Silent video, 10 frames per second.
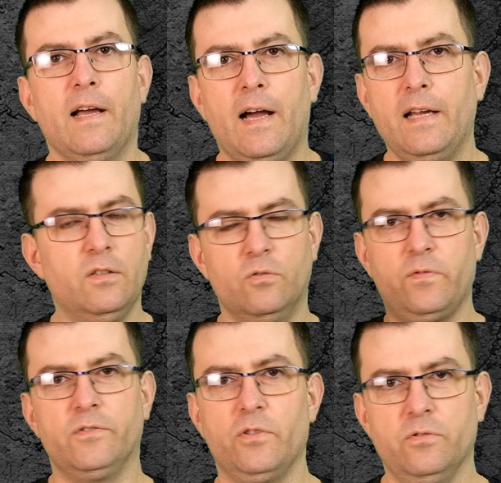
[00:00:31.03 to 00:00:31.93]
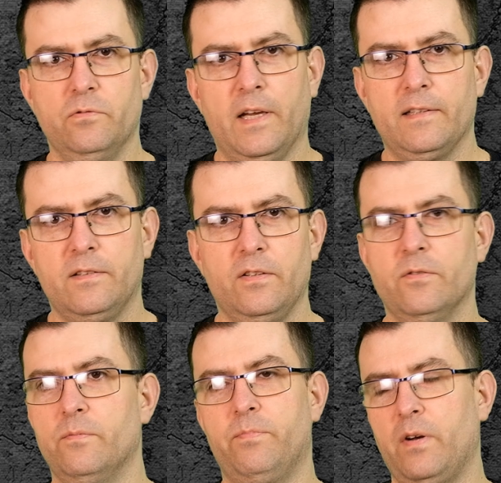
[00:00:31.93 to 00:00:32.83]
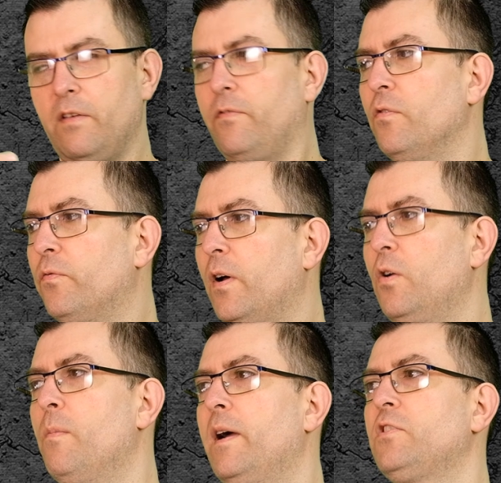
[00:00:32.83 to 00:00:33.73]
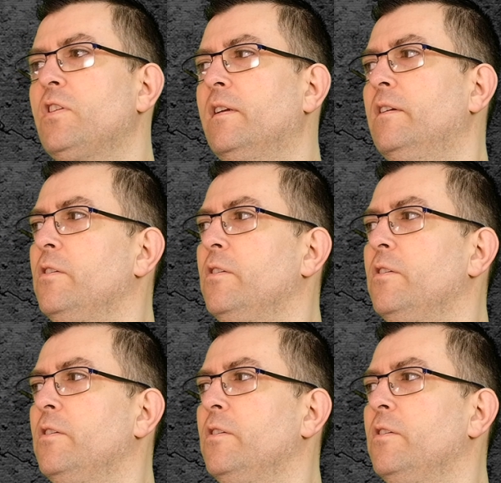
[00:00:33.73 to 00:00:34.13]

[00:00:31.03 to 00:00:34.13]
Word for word: I don't want to do that. You, if you follow my channel,